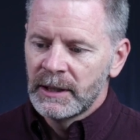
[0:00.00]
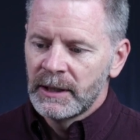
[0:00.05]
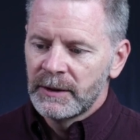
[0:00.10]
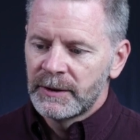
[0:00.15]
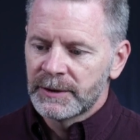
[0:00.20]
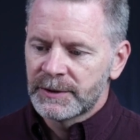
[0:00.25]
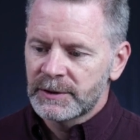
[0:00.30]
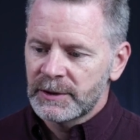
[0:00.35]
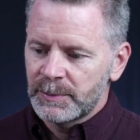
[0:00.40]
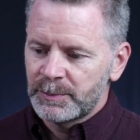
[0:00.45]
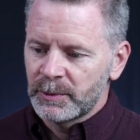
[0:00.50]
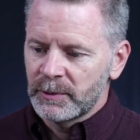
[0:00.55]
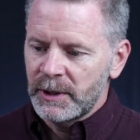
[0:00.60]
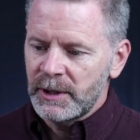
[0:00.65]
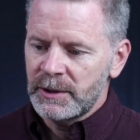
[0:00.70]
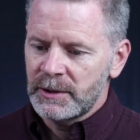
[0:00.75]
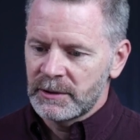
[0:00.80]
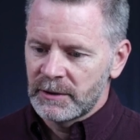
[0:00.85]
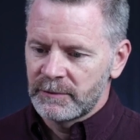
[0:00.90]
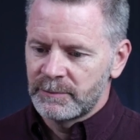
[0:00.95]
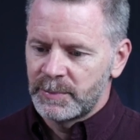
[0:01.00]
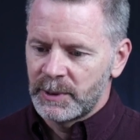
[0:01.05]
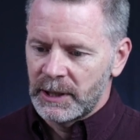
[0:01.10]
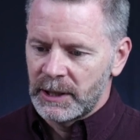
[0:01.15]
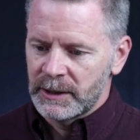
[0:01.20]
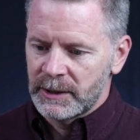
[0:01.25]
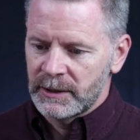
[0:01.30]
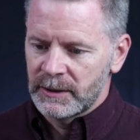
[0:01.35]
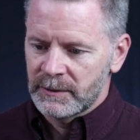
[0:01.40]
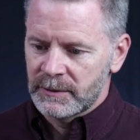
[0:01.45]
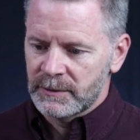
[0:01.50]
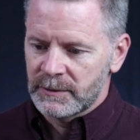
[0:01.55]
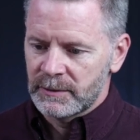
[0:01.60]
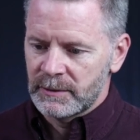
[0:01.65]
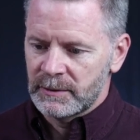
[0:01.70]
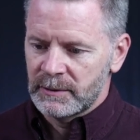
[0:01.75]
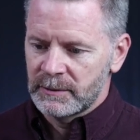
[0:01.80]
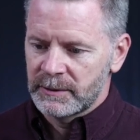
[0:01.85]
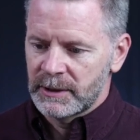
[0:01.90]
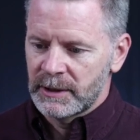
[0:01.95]
The separation of body and
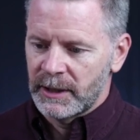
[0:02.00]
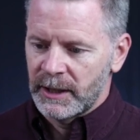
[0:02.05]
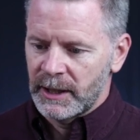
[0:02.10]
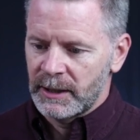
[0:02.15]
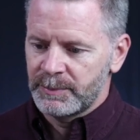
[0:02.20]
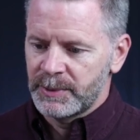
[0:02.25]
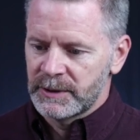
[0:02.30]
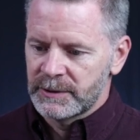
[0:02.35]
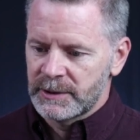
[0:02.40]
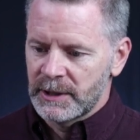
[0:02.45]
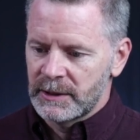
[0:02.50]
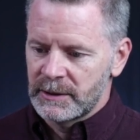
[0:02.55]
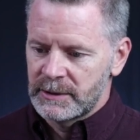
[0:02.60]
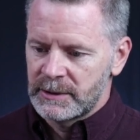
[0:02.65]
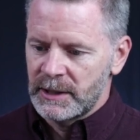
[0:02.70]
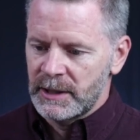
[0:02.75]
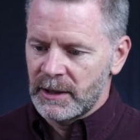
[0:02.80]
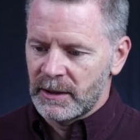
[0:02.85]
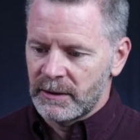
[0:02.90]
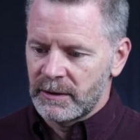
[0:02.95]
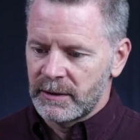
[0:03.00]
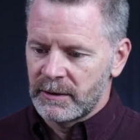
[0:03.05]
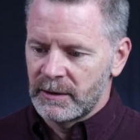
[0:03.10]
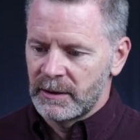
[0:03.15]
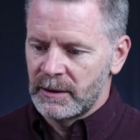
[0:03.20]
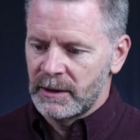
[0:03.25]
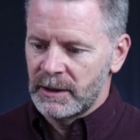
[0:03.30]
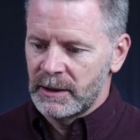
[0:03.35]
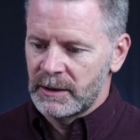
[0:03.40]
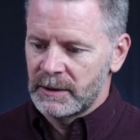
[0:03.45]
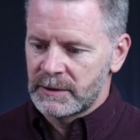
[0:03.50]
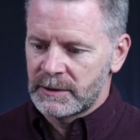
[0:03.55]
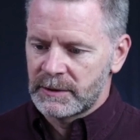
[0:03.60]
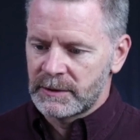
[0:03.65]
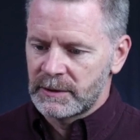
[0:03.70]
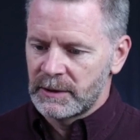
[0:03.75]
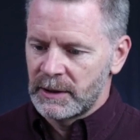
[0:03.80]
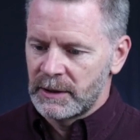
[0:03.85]
soul that happens at death is,